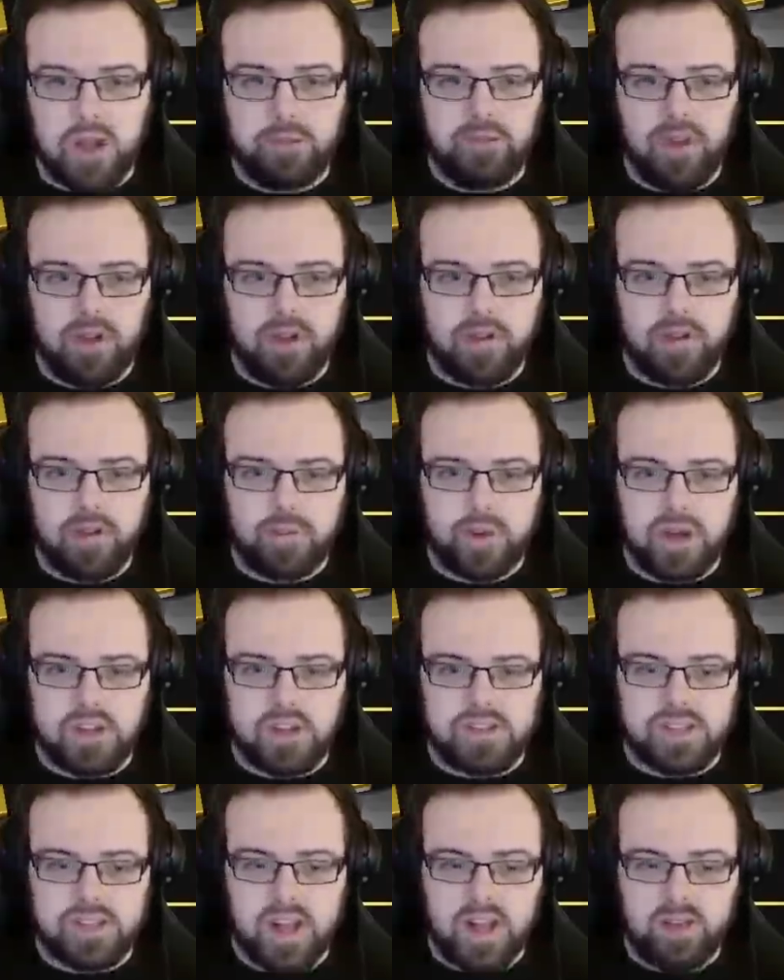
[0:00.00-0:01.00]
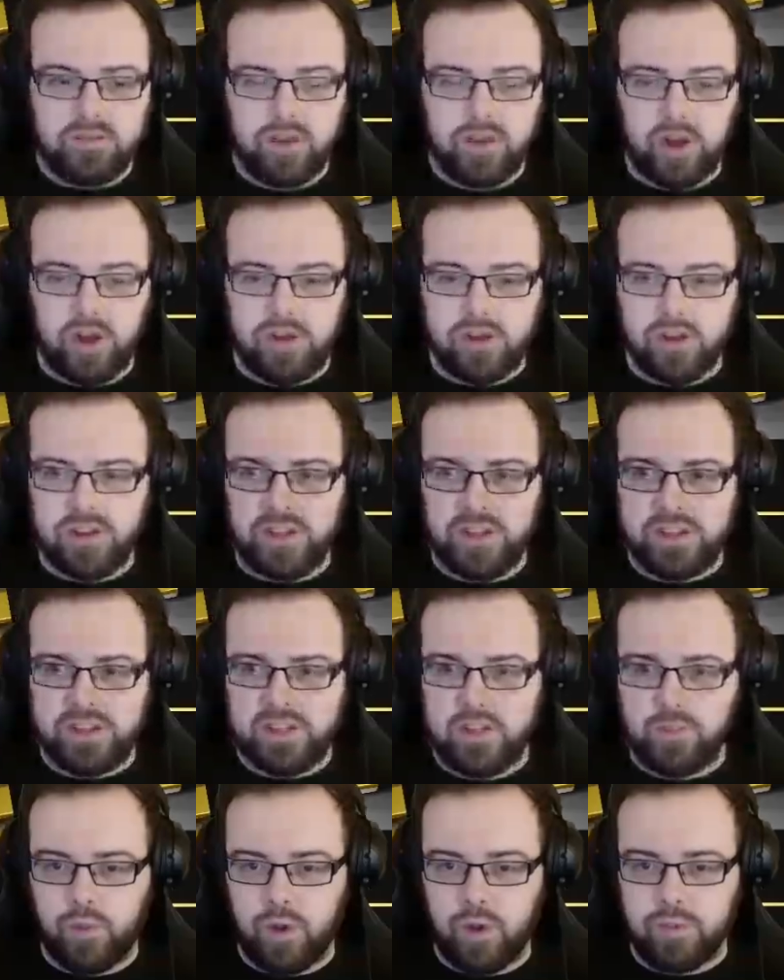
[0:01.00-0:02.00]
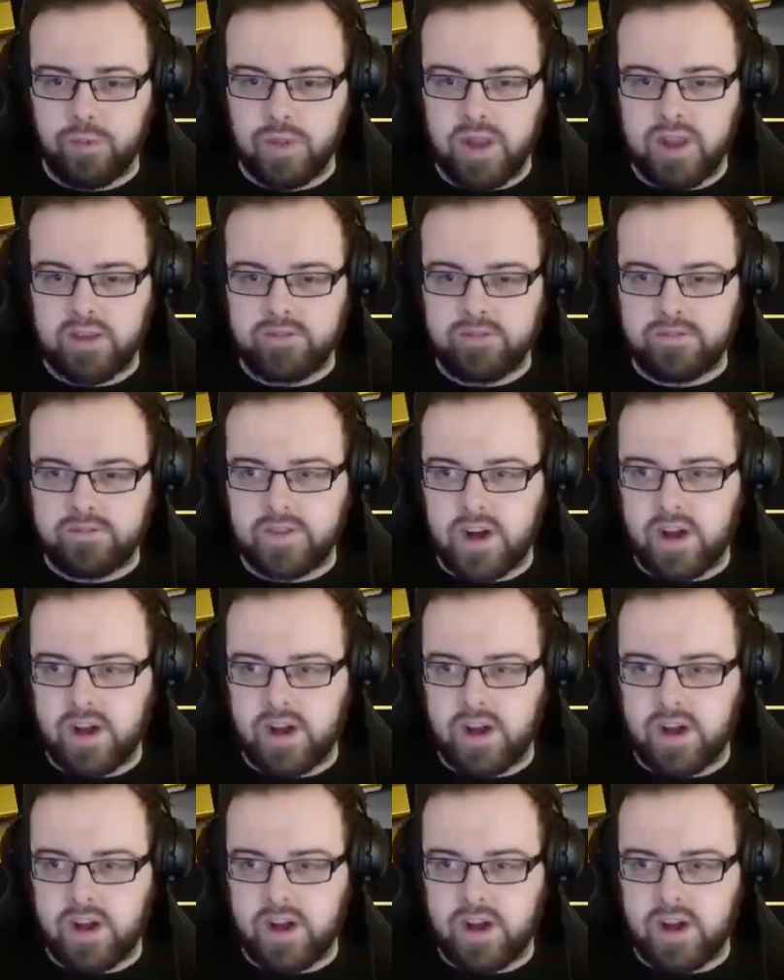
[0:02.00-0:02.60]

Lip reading: I'm very impressed. I have not done this in 1 minute